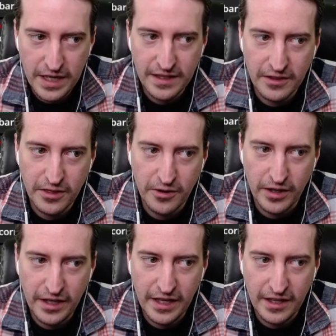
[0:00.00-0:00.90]
then 30
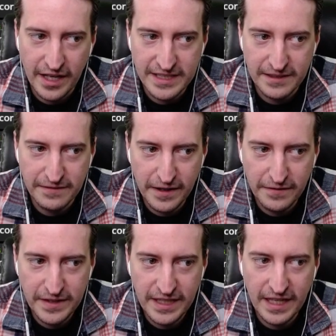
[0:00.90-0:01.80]
in
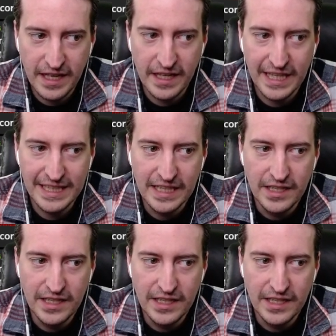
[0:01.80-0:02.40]
1950, and